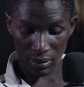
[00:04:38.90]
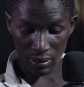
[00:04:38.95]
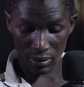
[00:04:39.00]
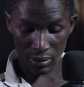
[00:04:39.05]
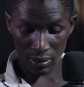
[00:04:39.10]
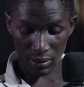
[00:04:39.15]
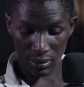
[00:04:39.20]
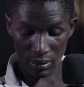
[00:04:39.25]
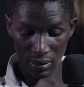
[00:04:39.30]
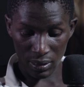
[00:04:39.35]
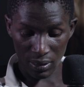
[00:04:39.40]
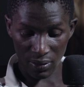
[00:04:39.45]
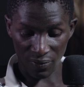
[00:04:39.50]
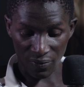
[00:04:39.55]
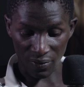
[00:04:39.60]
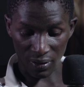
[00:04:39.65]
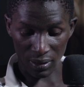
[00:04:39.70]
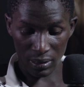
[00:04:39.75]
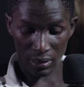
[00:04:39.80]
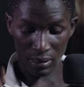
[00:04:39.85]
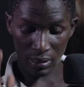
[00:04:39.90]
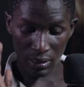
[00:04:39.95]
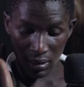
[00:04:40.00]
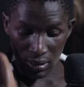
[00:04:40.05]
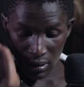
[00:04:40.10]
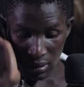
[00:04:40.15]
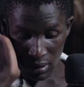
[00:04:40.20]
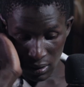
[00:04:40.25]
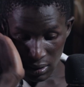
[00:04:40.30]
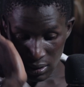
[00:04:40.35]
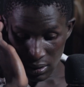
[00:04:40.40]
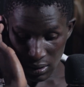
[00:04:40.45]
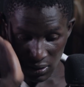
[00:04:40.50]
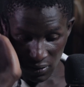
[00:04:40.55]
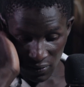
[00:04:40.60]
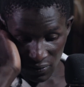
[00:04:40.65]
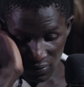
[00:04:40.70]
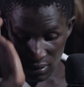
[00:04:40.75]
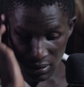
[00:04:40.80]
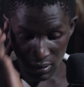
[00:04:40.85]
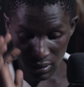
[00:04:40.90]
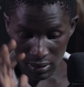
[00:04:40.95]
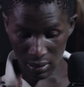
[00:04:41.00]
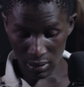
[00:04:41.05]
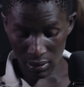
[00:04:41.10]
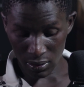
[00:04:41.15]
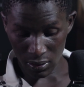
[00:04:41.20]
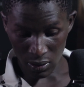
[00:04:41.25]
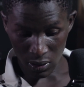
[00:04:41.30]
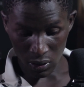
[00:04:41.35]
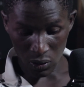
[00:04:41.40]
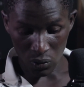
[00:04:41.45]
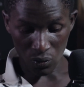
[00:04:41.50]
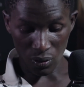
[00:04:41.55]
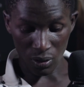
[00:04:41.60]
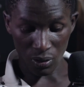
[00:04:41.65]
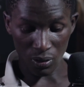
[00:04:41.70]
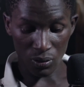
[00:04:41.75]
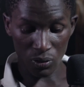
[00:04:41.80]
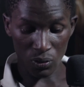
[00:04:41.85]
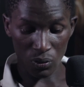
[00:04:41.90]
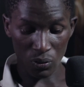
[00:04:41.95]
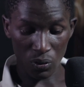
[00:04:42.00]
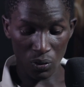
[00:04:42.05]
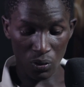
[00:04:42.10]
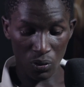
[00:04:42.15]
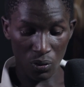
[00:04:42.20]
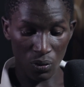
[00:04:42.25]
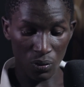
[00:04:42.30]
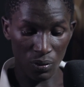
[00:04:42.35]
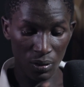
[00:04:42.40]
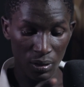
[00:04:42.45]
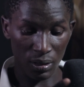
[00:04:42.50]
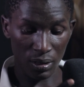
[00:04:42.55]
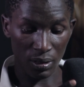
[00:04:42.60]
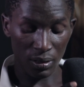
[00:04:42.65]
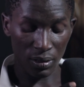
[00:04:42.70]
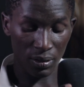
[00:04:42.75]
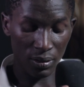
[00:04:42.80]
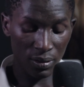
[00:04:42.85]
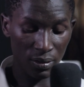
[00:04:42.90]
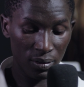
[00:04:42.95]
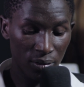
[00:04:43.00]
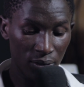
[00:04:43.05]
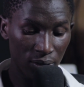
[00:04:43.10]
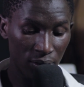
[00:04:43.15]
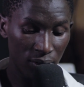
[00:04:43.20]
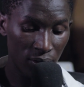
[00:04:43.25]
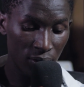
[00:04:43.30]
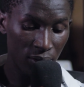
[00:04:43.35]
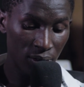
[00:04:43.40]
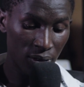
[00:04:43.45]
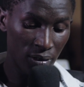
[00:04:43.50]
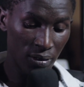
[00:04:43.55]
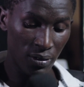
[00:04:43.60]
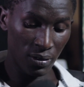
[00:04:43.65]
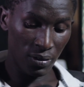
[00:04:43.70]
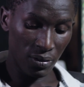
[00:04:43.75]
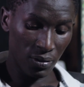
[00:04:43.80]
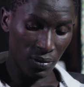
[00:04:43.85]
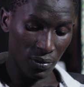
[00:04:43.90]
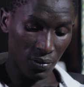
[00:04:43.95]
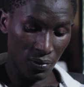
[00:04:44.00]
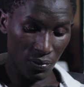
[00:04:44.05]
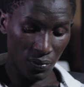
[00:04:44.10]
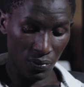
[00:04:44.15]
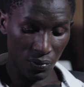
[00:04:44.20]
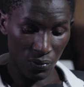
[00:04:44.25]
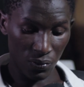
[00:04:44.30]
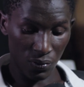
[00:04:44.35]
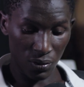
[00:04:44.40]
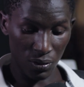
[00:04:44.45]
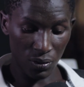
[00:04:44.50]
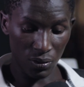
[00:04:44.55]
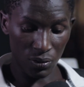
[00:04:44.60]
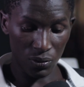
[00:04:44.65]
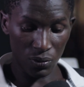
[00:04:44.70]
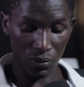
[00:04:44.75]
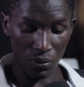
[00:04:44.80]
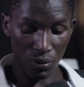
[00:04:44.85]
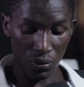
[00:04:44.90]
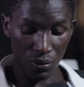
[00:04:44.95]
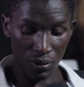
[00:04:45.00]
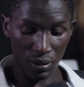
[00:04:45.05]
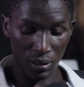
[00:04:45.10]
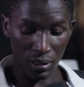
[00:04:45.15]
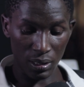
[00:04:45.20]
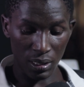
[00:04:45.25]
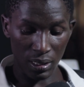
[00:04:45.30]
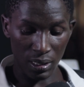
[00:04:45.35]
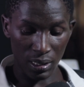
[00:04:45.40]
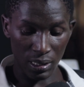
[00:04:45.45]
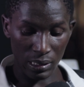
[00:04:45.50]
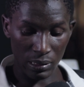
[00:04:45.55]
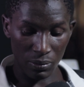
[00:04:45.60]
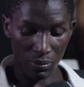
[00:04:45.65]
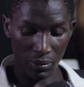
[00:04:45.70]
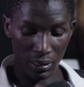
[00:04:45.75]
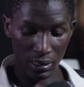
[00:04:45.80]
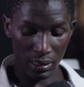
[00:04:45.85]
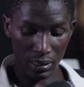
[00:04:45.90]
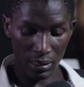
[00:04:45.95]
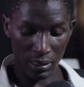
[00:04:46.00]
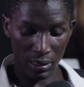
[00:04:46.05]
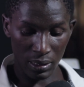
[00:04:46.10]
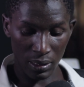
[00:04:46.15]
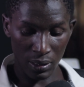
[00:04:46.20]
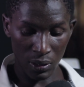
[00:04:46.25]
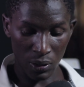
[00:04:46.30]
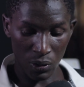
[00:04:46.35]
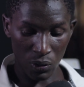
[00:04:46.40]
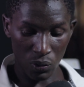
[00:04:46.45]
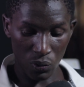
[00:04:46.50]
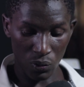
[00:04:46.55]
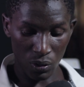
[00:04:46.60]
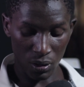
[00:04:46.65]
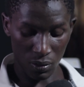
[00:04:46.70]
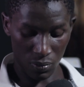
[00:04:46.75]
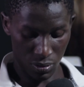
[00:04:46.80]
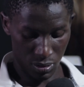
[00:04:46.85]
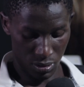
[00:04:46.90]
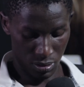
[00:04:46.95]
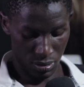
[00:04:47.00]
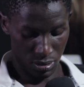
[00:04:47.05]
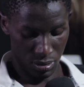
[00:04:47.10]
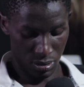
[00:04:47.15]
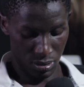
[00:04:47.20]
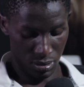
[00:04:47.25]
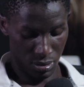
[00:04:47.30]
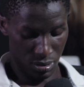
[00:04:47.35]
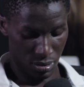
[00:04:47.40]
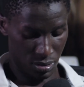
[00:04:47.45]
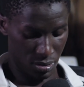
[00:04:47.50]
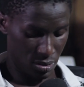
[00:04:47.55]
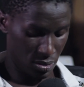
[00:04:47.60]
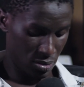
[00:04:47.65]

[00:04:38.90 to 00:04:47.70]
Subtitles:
is the effects. We're going to go on the dehaze part, whereby